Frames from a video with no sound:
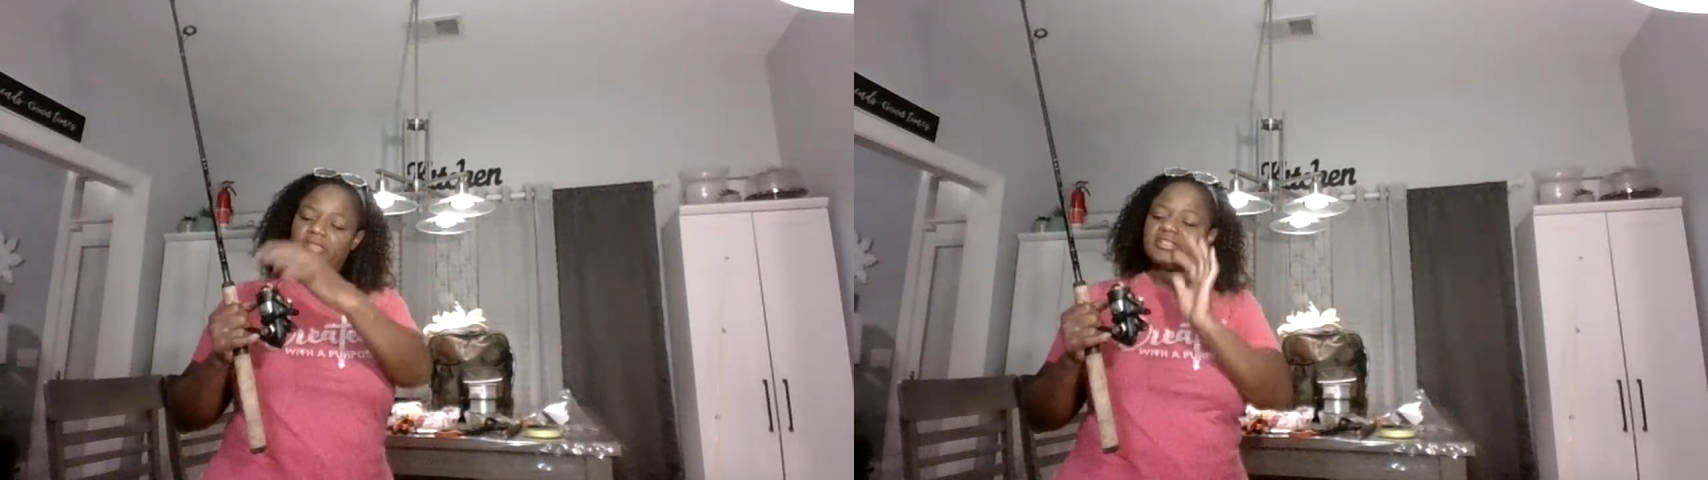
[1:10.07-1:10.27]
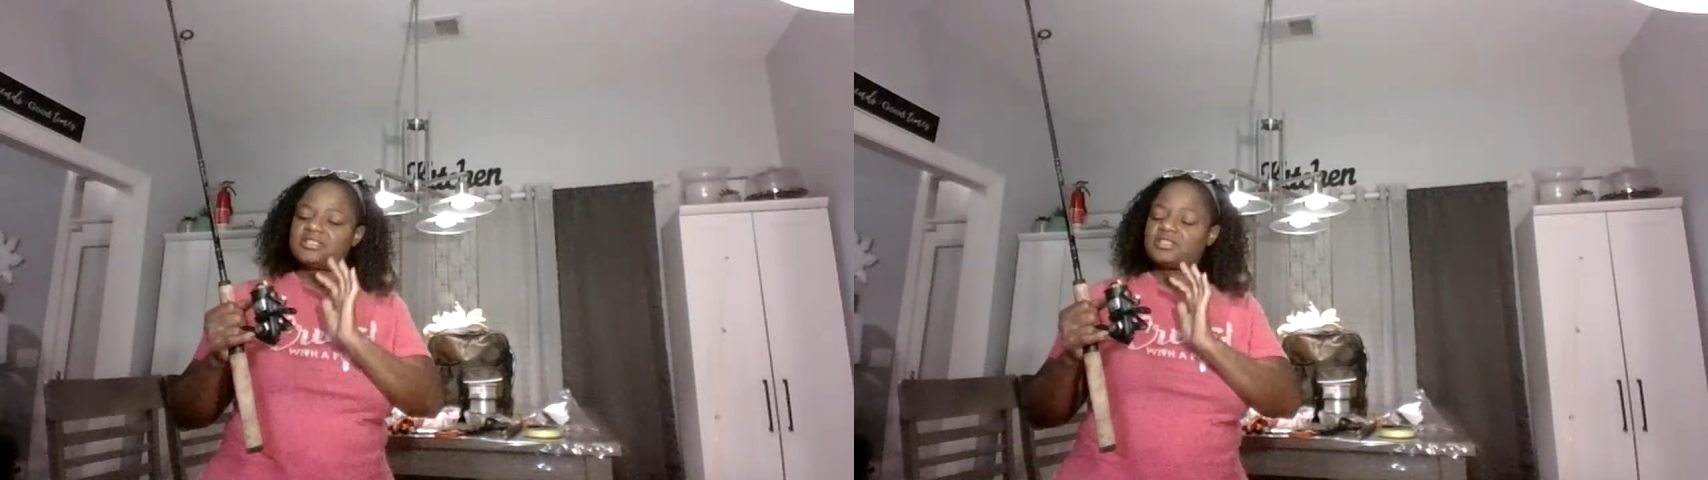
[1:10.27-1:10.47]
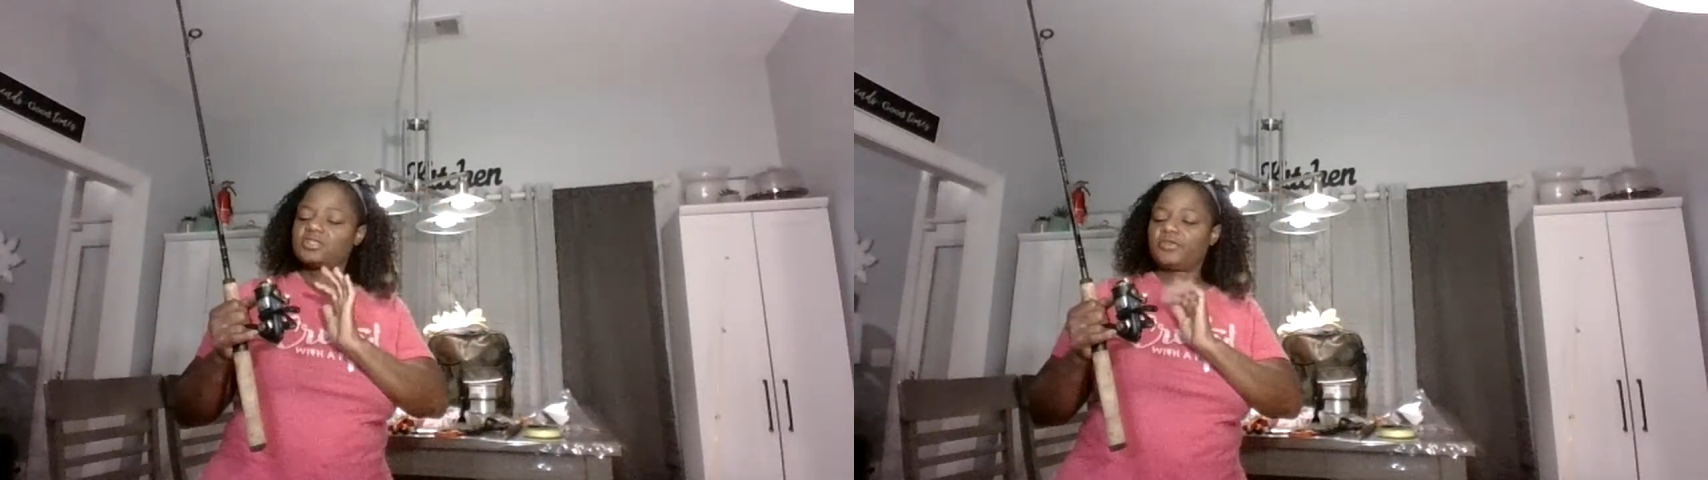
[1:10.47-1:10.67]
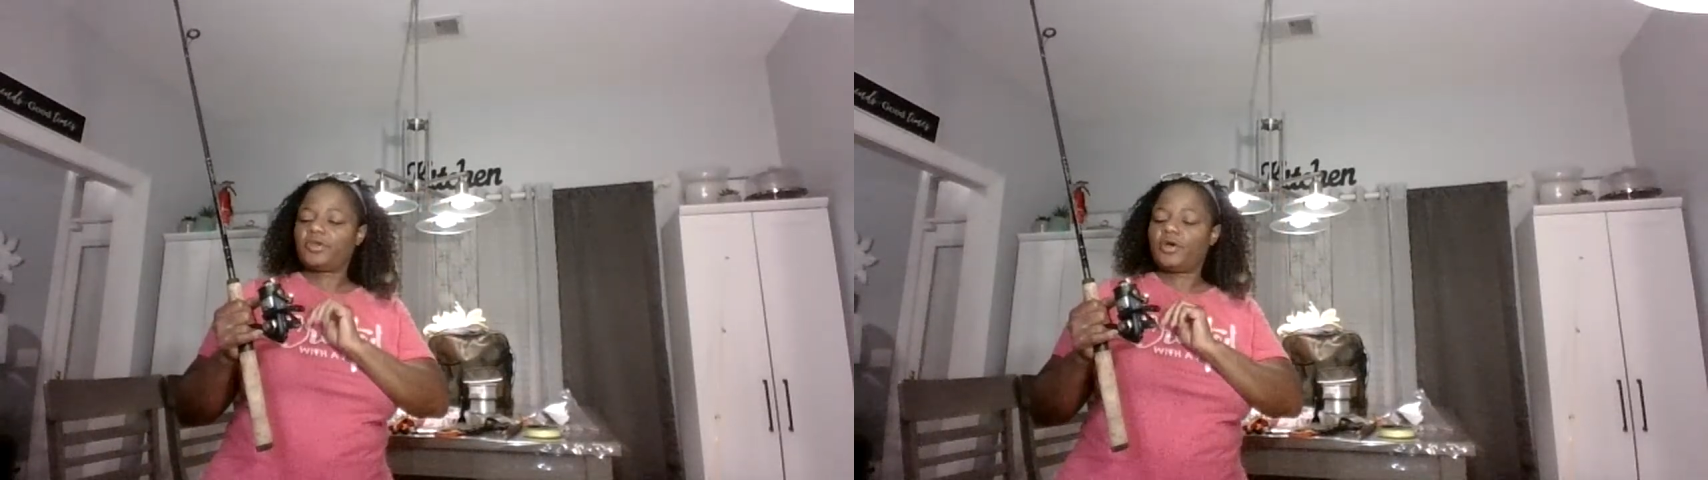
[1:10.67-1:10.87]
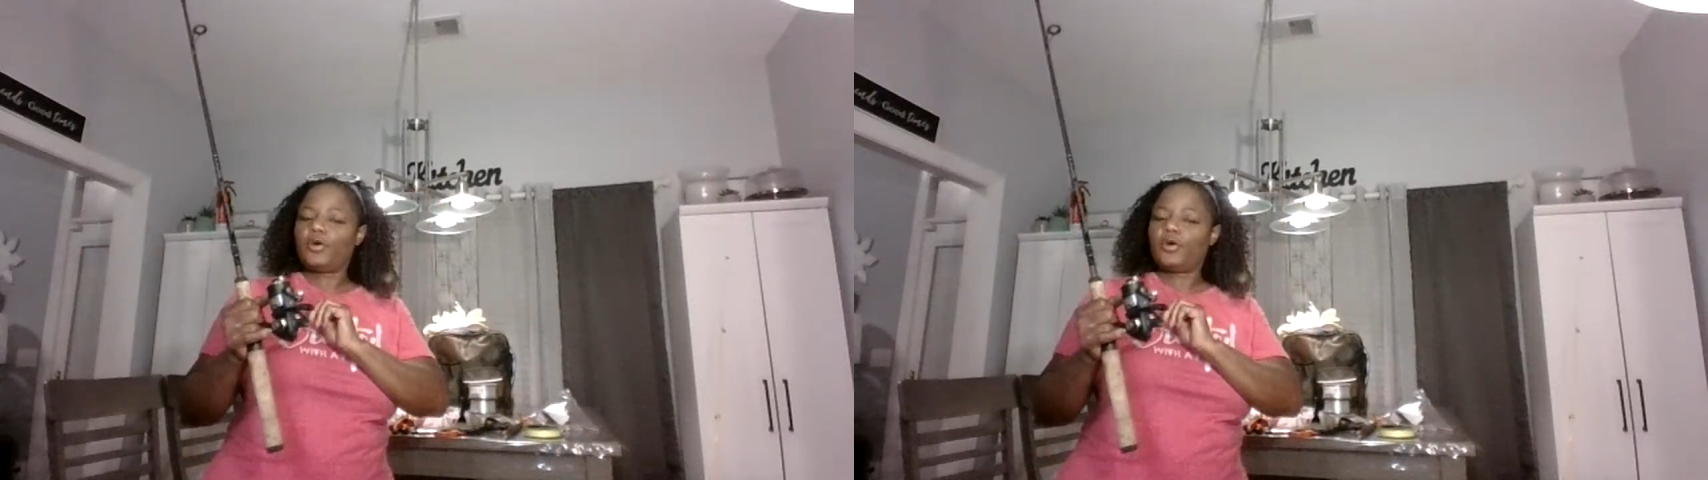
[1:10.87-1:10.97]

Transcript: This is the